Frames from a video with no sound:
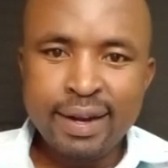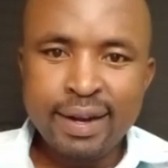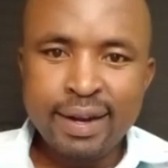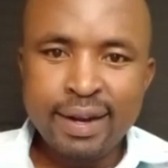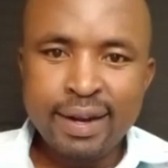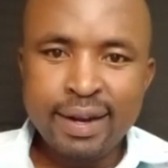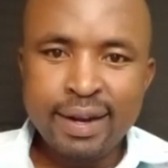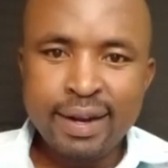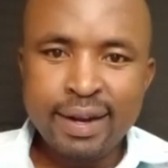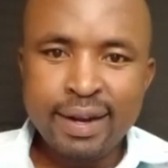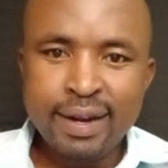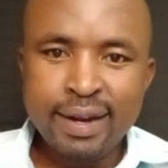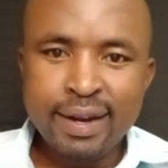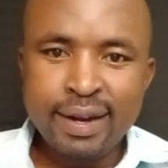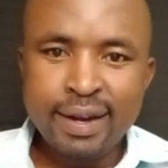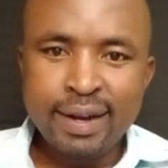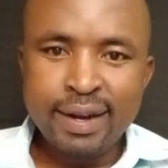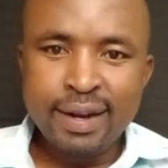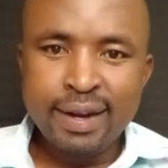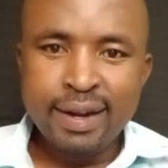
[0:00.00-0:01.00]
for a
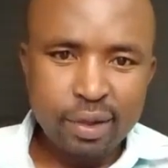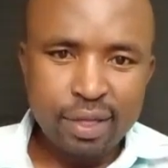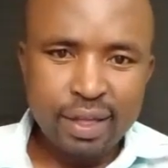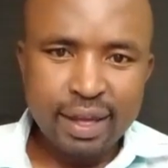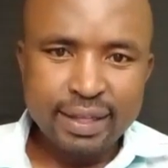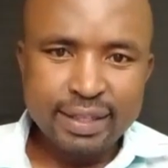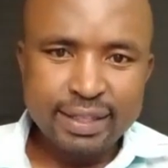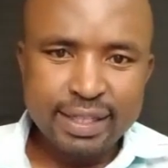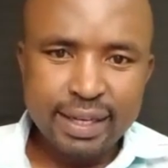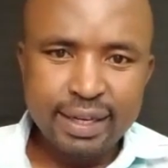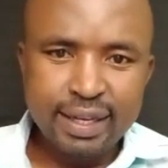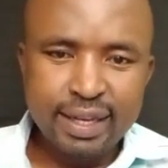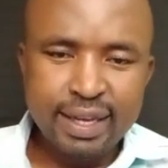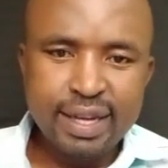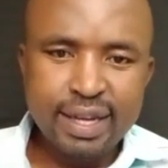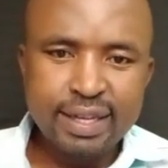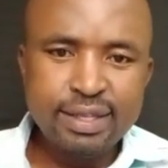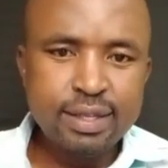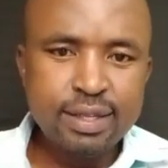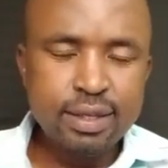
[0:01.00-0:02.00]
bond more than 10
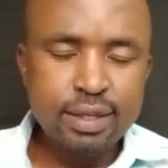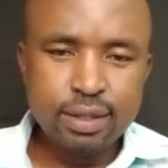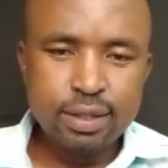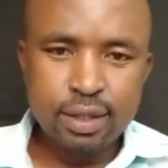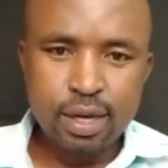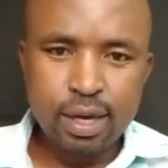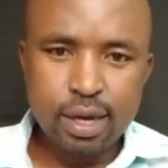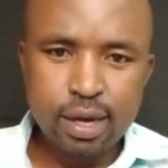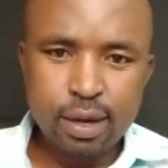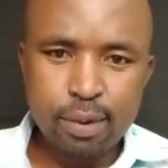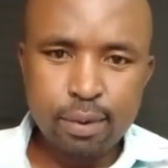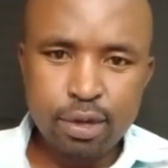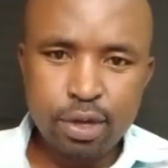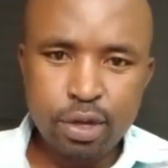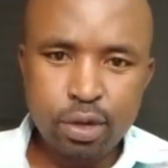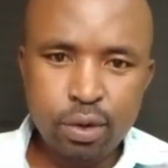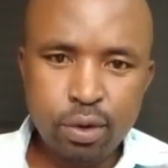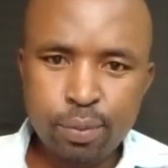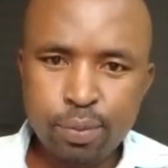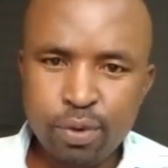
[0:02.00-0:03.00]
years,
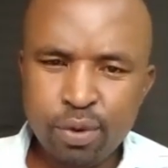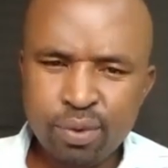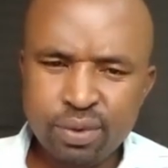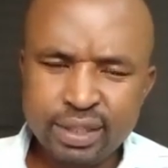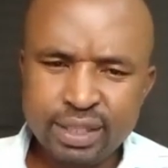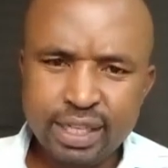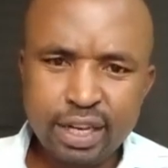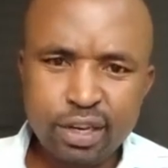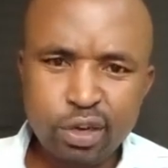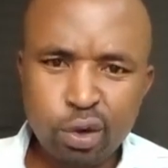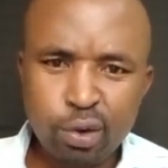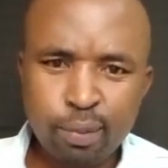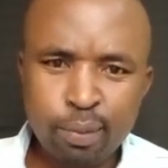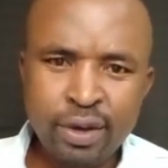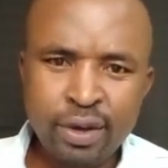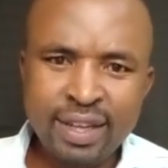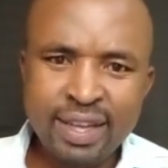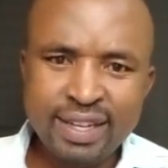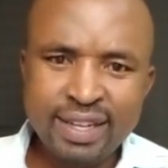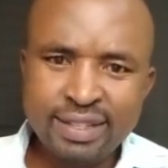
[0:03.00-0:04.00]
10 or
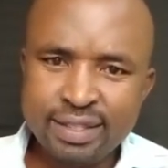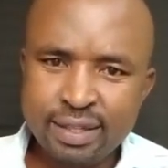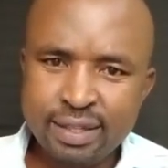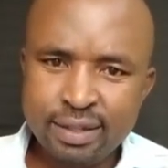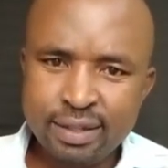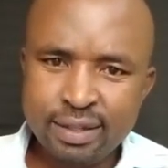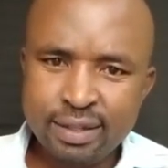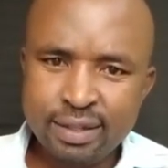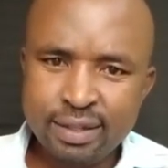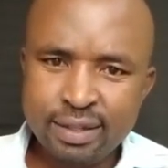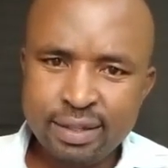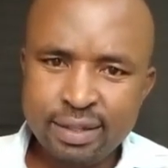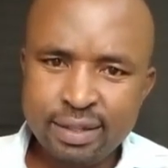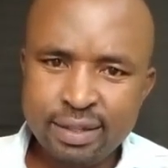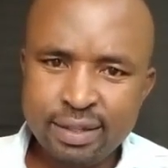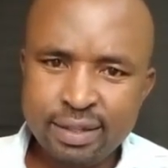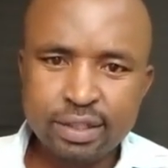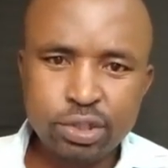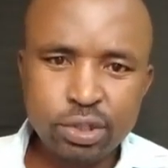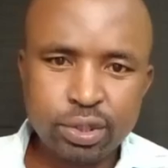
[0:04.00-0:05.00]
more years,
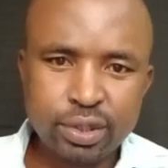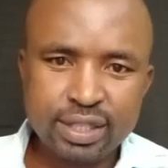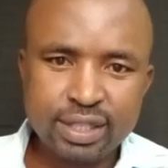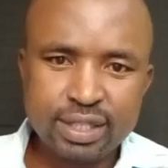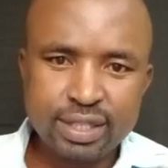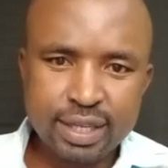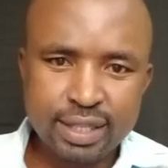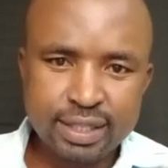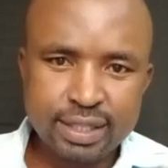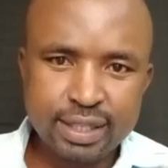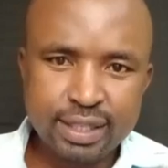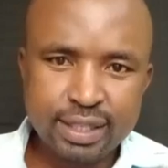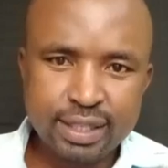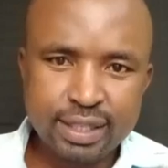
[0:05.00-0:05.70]
taxation is at.